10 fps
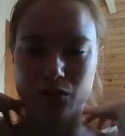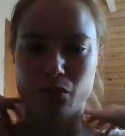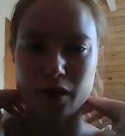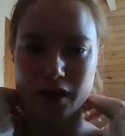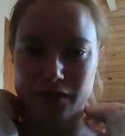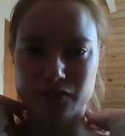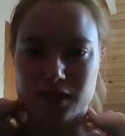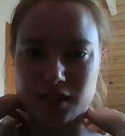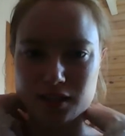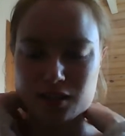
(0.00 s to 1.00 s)
To relieve
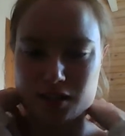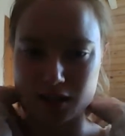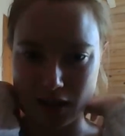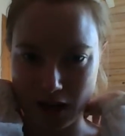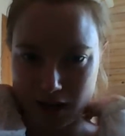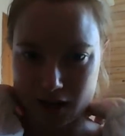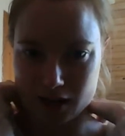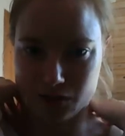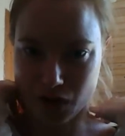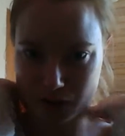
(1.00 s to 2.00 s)
tension,
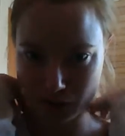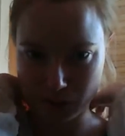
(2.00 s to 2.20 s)
I tried